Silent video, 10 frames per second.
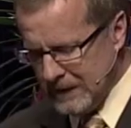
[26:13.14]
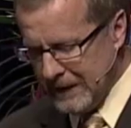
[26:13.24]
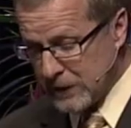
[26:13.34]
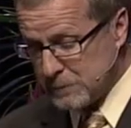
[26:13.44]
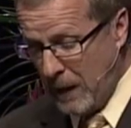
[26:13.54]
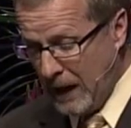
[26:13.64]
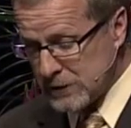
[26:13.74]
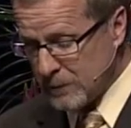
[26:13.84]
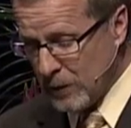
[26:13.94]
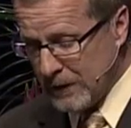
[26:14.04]
it is
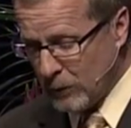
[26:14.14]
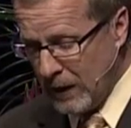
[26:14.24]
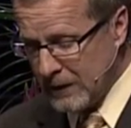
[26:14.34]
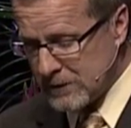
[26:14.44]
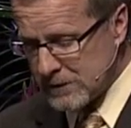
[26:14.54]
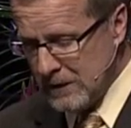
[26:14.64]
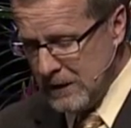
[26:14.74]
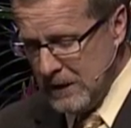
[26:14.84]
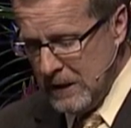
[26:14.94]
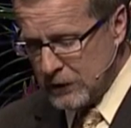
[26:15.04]
possible, he writes,
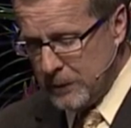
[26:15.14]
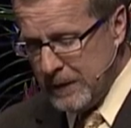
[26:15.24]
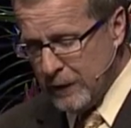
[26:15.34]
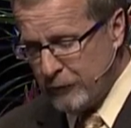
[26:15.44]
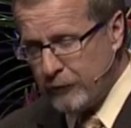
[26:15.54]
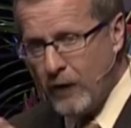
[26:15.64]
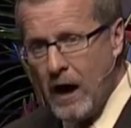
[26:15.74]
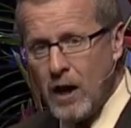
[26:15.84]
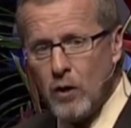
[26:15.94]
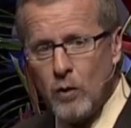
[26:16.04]
to be a
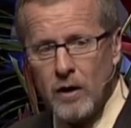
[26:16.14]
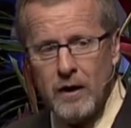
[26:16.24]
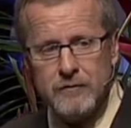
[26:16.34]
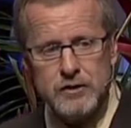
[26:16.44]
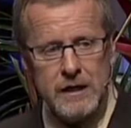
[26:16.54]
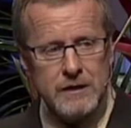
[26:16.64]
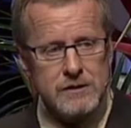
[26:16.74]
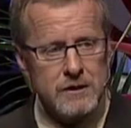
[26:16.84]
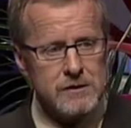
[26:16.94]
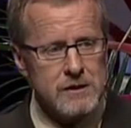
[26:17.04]
follower of
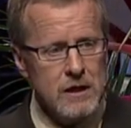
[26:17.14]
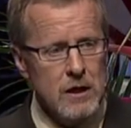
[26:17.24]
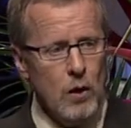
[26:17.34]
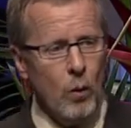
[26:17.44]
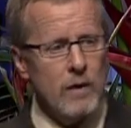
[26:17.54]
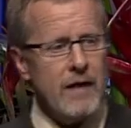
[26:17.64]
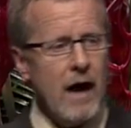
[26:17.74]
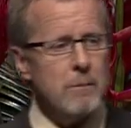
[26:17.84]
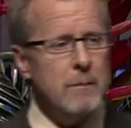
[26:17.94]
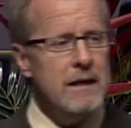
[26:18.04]
Jesus
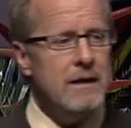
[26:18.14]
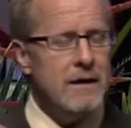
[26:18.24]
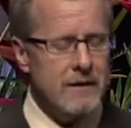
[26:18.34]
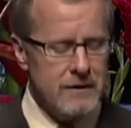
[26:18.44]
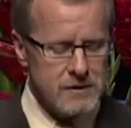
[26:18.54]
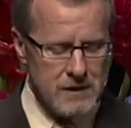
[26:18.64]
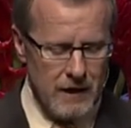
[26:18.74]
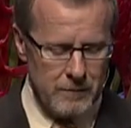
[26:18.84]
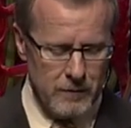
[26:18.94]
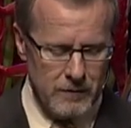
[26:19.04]
without being a
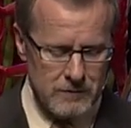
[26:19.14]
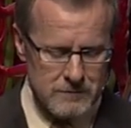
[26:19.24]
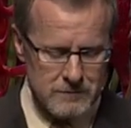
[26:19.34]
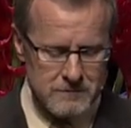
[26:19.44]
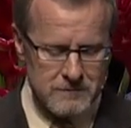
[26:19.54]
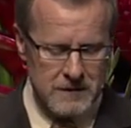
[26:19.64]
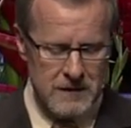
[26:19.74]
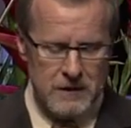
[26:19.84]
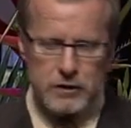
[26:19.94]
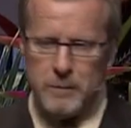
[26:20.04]
disciple,
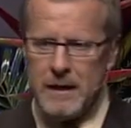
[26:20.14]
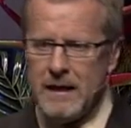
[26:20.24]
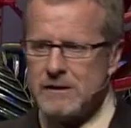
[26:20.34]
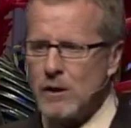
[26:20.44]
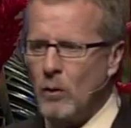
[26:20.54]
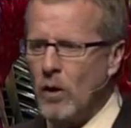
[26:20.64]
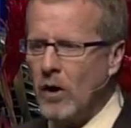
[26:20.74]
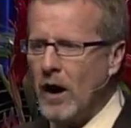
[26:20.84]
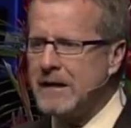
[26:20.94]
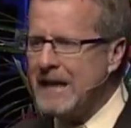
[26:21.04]
to be, as it
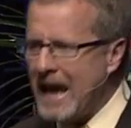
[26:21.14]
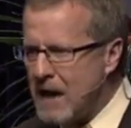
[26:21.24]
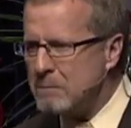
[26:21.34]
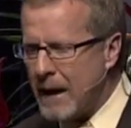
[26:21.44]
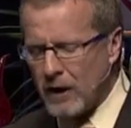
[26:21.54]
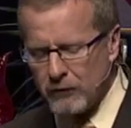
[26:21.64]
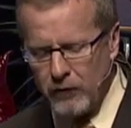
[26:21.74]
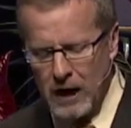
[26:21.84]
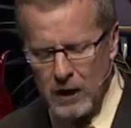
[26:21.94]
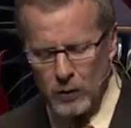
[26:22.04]
were, a campout
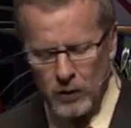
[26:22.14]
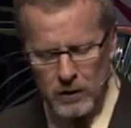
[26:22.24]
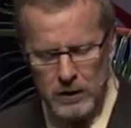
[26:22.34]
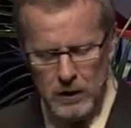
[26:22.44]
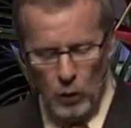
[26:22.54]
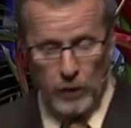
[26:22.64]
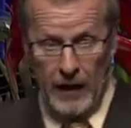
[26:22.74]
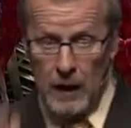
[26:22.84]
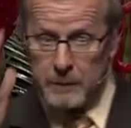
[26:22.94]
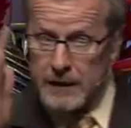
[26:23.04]
follower
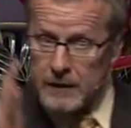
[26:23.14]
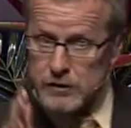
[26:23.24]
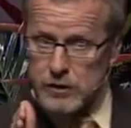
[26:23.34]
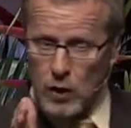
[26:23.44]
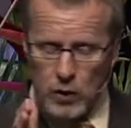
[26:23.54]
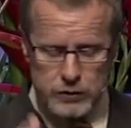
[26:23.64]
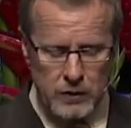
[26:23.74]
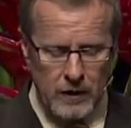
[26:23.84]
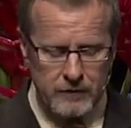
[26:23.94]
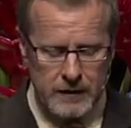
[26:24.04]
without being a
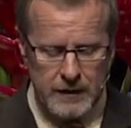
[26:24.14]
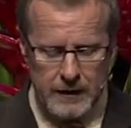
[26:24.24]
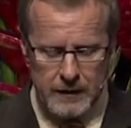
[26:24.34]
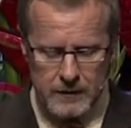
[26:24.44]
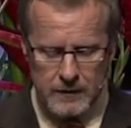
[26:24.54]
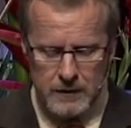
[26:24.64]
soldier of the king,